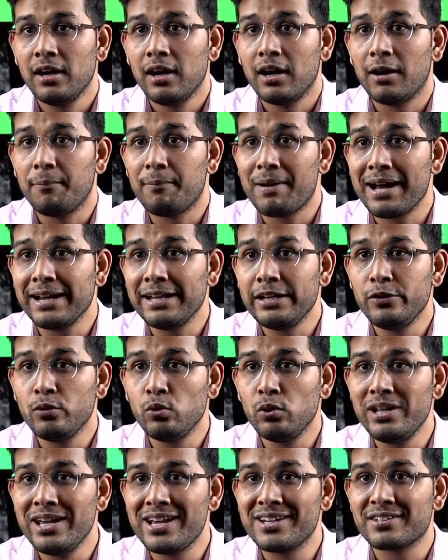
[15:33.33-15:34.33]
Bhai, new
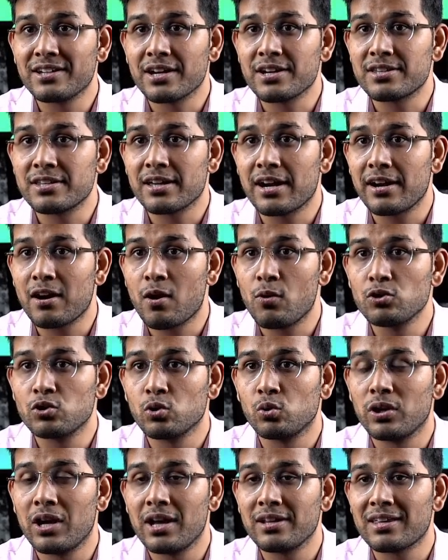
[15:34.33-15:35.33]
league structure announced
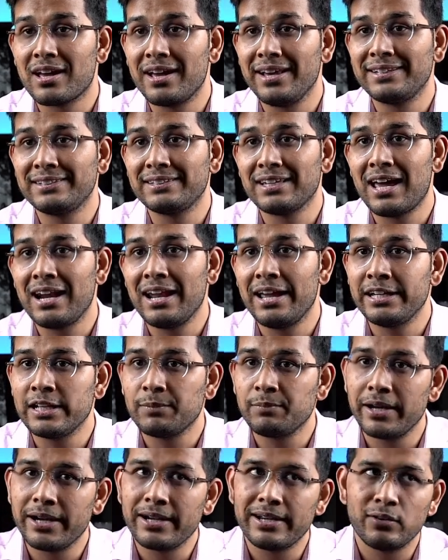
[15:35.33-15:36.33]
hona tha is saal, any
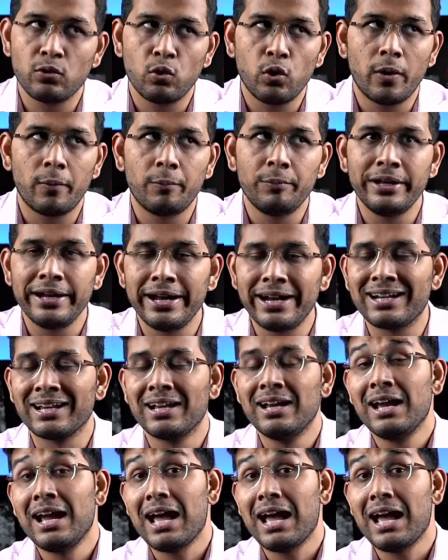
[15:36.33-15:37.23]
update? No update.